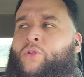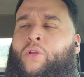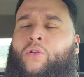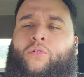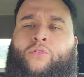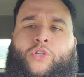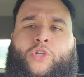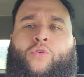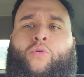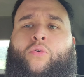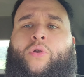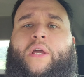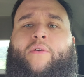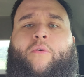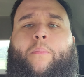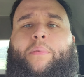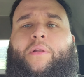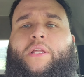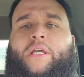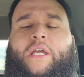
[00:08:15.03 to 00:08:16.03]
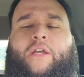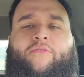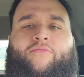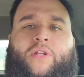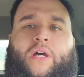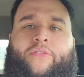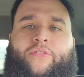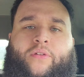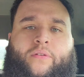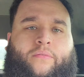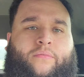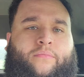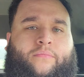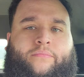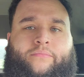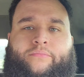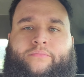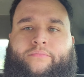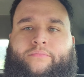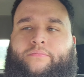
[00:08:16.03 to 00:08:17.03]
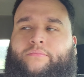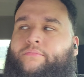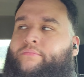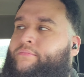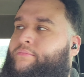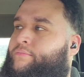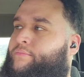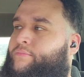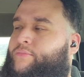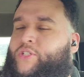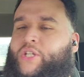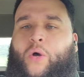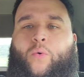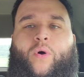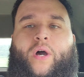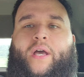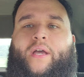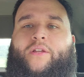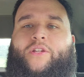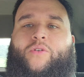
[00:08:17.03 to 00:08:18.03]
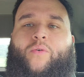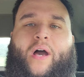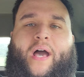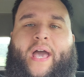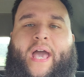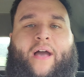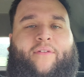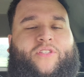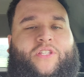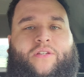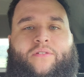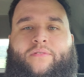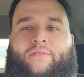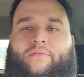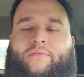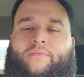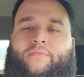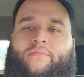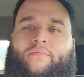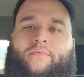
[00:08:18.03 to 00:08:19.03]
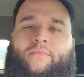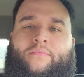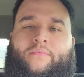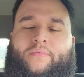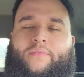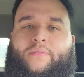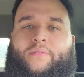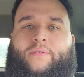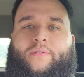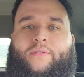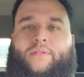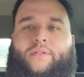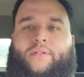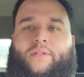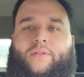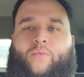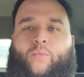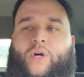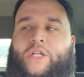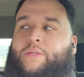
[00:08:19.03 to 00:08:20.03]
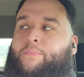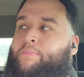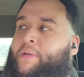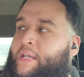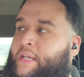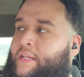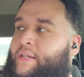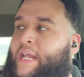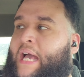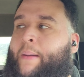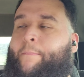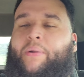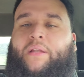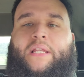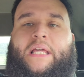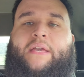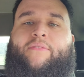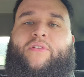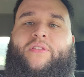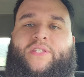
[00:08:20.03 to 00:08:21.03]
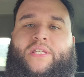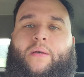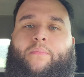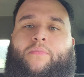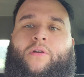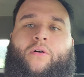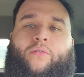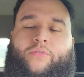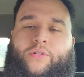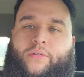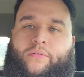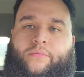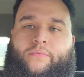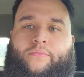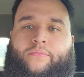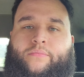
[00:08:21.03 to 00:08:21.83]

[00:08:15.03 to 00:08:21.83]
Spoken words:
you don't never believe nothing. So what? Do I have to? What's me not believing something gonna do?